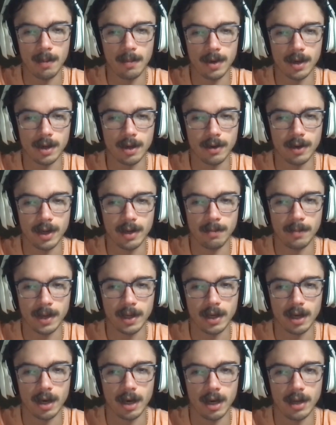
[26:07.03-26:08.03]
gonna go ahead and
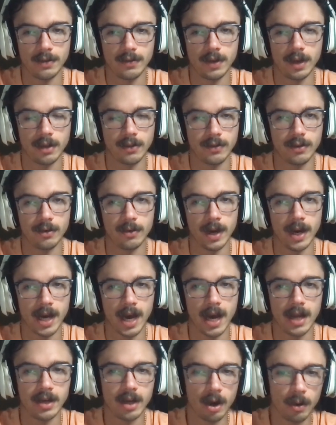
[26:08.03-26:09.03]
make a hot take too.
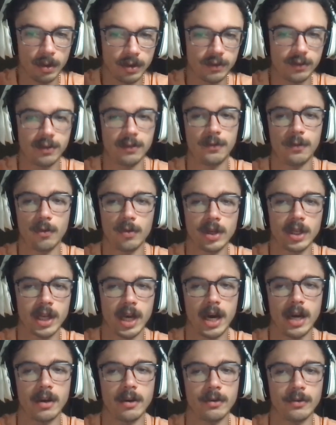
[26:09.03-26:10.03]
I know it's the
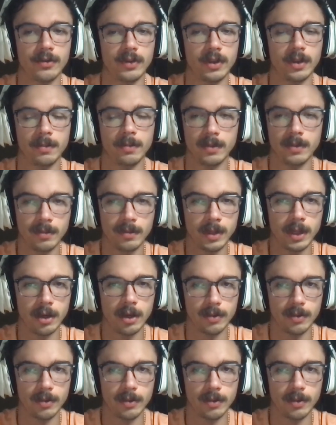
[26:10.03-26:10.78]
49ers, and